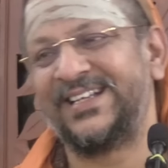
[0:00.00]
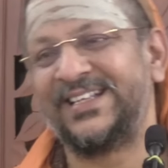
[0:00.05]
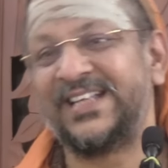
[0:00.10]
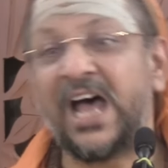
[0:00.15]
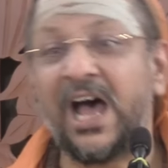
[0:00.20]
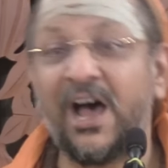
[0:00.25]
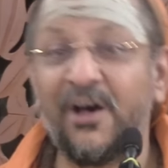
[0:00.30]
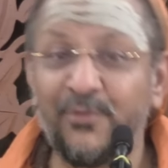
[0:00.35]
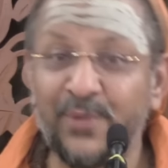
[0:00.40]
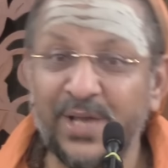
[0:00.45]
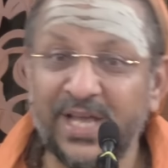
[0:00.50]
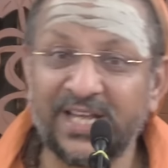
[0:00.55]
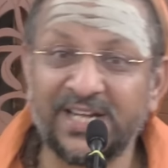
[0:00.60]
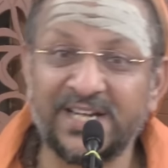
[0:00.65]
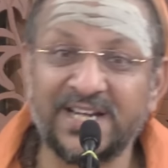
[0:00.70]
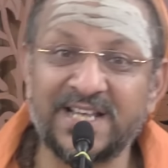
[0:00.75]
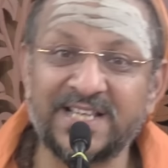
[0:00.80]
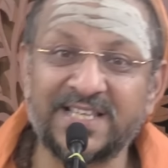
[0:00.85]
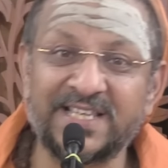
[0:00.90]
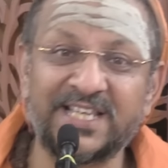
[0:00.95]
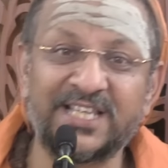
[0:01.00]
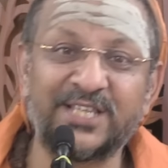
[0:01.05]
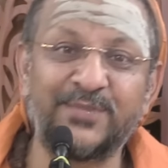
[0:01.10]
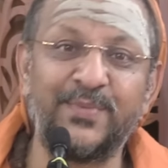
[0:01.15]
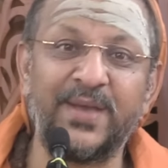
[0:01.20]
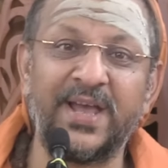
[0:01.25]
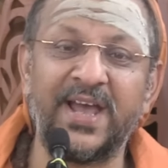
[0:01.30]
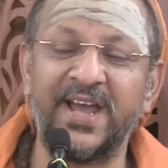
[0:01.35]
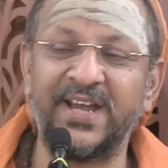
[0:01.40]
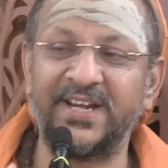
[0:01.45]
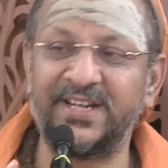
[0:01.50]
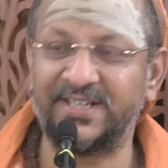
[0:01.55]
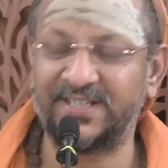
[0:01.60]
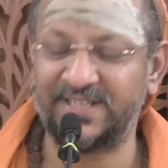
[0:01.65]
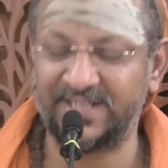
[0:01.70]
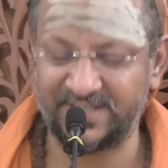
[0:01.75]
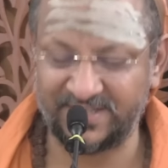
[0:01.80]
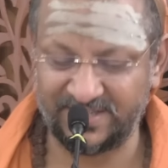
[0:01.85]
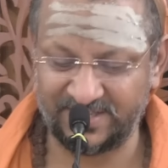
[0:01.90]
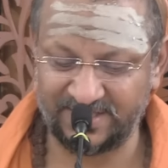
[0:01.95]
The awareness is behind
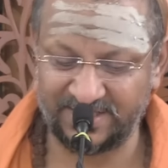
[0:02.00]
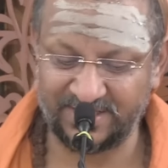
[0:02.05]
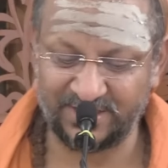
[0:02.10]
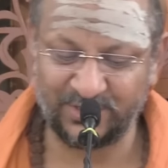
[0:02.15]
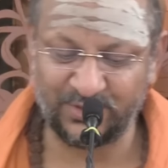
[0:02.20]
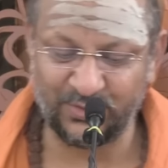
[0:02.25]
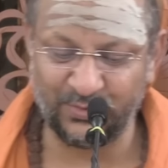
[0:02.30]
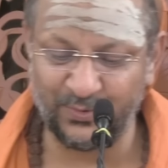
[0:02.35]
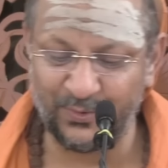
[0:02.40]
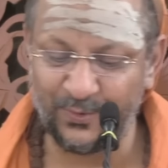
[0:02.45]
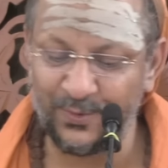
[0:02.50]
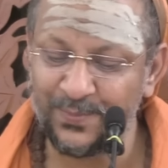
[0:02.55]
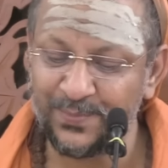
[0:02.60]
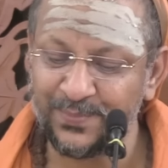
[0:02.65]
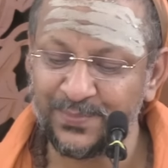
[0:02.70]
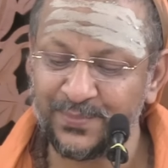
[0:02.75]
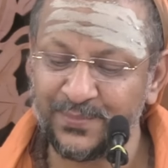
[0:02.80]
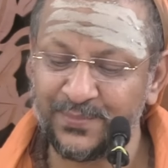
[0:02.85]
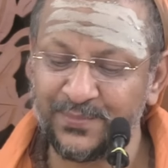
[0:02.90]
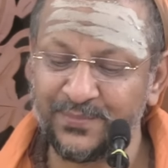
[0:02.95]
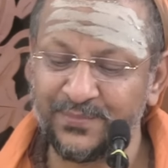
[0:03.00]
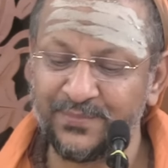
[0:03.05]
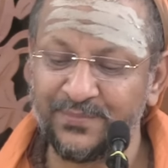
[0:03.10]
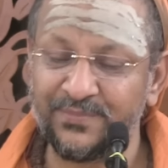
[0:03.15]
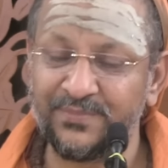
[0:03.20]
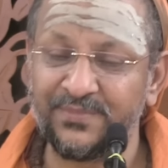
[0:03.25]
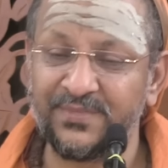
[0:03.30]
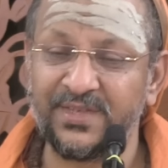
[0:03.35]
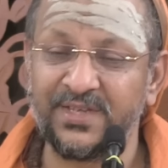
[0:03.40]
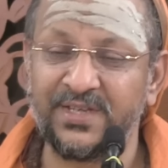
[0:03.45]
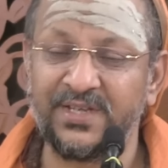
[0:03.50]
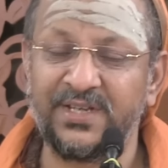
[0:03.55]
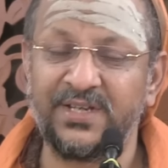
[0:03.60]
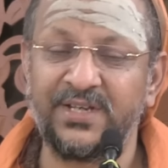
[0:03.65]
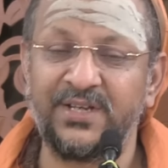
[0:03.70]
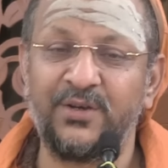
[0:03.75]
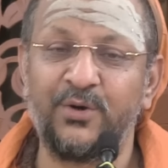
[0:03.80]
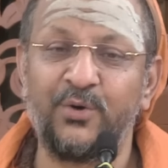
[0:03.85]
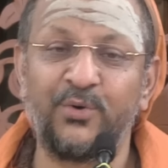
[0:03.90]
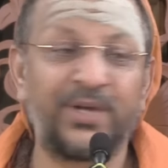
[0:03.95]
this. So,
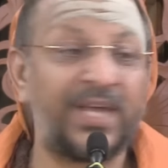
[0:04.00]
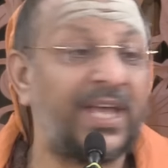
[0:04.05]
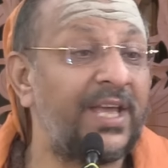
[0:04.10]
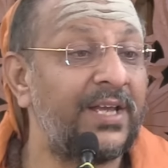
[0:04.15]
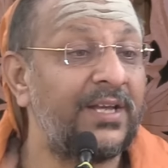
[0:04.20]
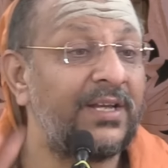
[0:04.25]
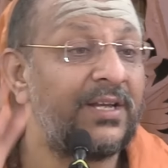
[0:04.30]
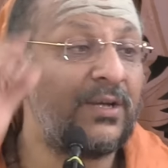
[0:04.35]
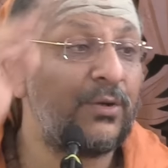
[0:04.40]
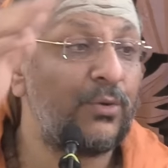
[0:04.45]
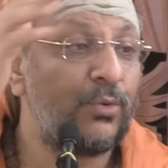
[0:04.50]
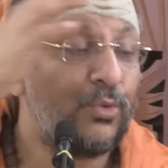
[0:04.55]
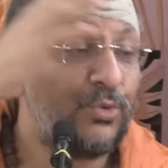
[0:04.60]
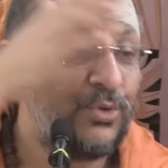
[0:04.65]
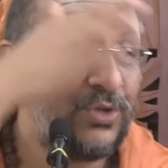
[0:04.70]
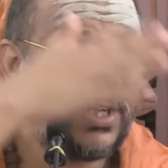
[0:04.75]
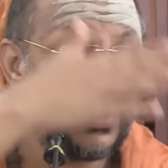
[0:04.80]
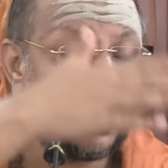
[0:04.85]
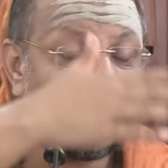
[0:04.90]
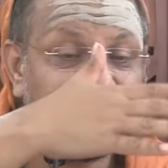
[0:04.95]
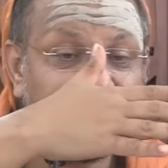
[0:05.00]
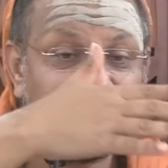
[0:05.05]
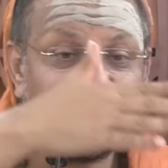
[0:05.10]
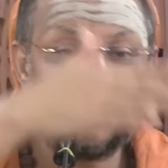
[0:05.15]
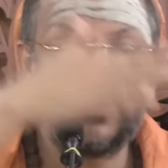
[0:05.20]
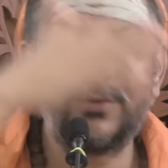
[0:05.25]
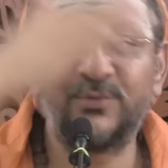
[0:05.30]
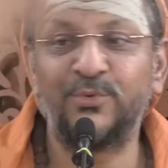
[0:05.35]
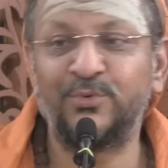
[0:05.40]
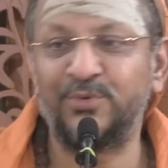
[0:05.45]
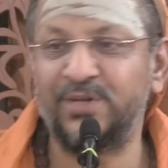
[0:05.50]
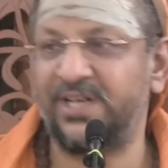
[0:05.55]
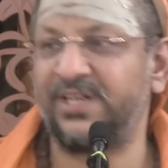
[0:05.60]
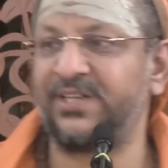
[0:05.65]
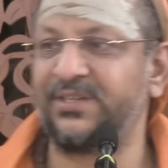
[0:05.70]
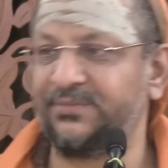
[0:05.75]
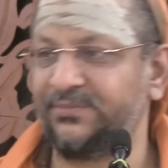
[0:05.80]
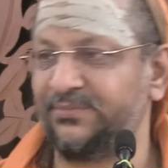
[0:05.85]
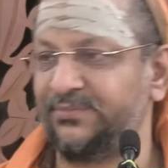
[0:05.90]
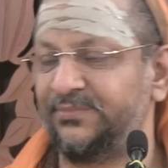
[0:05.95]
okay. Ulladu
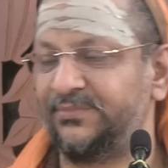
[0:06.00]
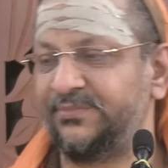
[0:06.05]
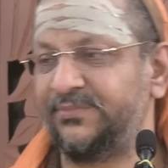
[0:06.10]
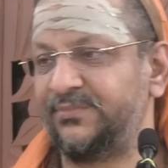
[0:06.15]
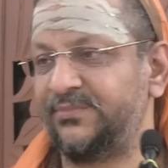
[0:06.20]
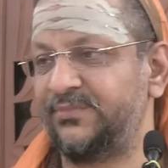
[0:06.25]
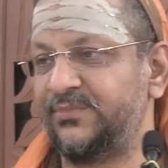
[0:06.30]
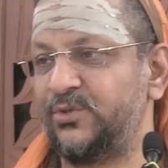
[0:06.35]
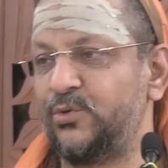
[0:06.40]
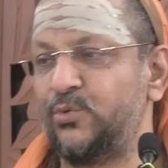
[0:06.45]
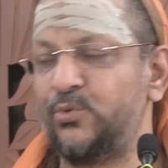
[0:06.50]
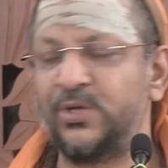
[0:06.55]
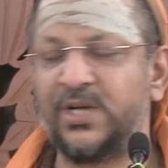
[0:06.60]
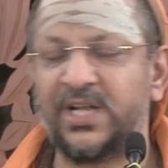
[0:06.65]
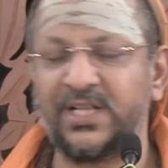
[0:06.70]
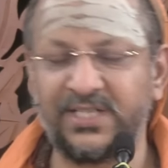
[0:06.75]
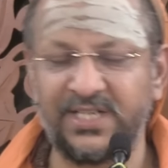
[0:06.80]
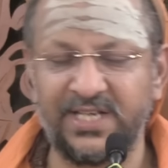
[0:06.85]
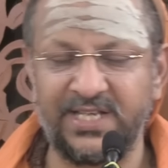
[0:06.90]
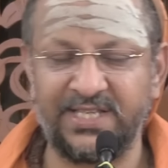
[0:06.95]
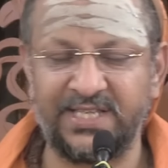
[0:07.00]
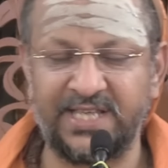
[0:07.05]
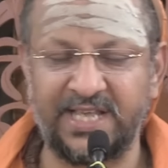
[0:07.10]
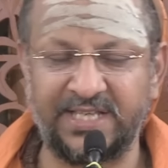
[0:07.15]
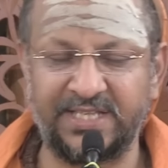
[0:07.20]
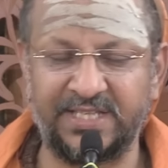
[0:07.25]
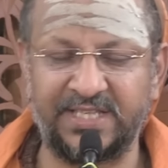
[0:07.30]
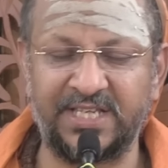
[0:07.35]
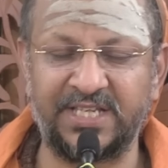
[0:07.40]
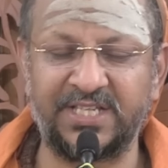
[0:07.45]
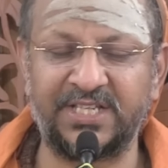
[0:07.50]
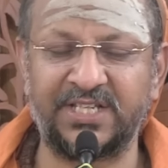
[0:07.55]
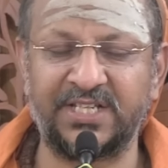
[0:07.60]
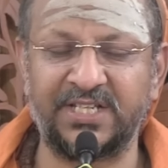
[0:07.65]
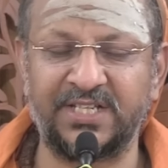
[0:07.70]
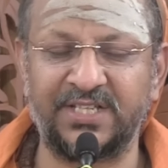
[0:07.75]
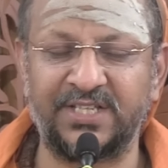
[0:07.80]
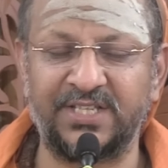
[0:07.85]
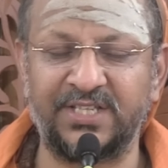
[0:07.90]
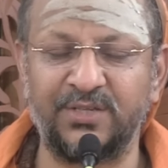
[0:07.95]
unar. Ulladu is
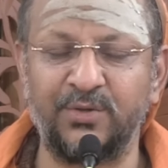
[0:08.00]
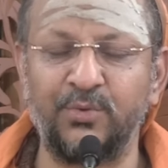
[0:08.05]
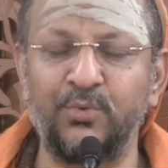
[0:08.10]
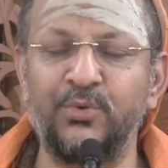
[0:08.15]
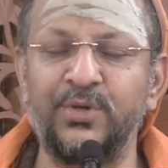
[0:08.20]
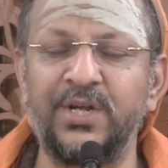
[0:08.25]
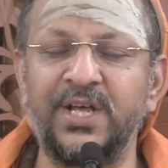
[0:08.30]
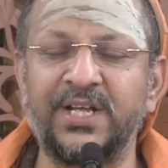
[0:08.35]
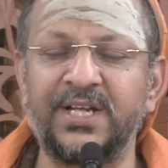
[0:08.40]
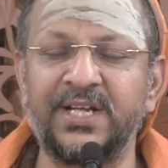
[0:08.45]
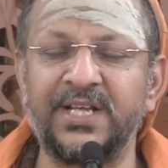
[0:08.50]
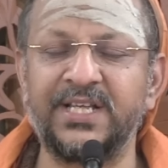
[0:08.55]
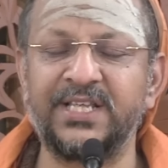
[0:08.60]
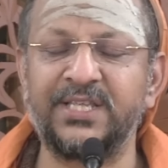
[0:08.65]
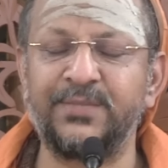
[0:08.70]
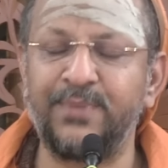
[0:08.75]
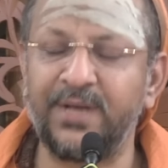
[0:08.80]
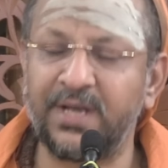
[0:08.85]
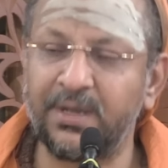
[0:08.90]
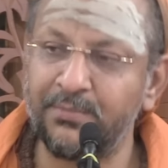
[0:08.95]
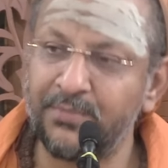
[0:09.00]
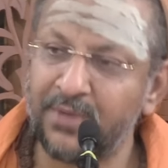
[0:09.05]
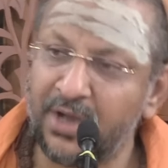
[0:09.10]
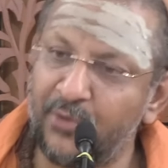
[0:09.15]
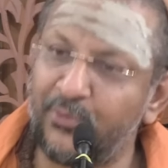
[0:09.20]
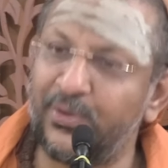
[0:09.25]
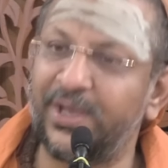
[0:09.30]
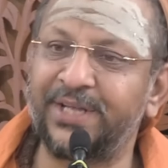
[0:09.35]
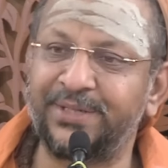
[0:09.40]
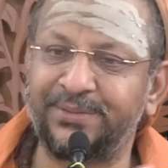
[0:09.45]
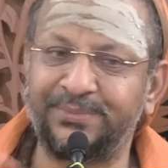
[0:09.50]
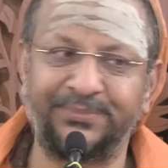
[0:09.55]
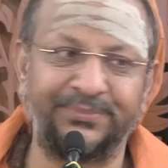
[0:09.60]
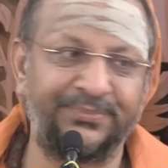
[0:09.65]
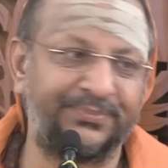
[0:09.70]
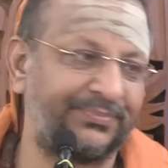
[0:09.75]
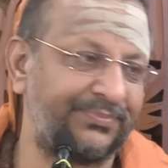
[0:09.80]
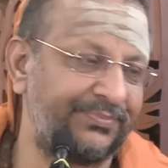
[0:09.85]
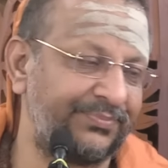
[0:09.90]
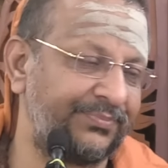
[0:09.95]
existence. Unar is become aware.
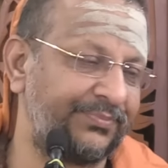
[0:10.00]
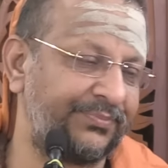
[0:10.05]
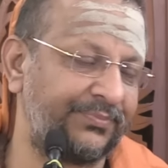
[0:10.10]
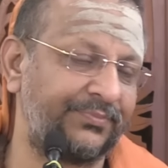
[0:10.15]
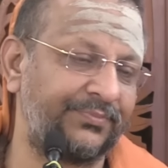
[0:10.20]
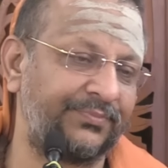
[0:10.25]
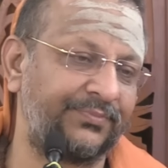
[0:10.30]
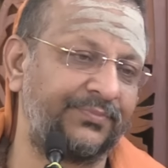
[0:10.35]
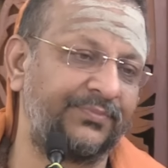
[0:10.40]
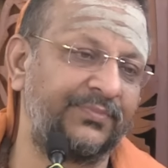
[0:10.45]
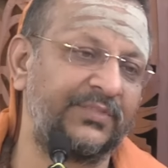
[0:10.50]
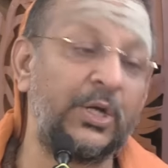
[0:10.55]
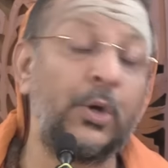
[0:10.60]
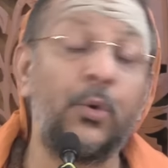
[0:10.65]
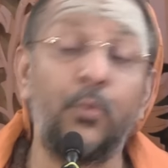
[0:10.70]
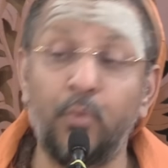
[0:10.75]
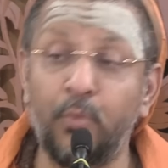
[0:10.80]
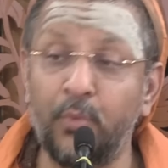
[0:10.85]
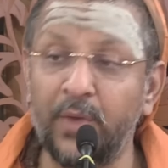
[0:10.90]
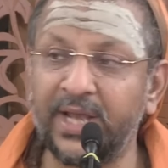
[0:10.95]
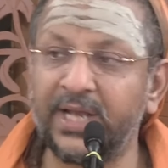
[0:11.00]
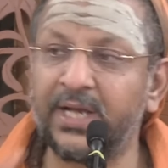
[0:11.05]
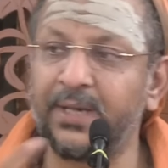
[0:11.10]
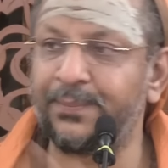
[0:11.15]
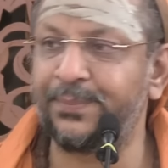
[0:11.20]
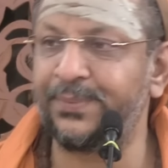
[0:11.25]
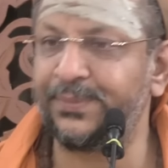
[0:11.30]
Wake up.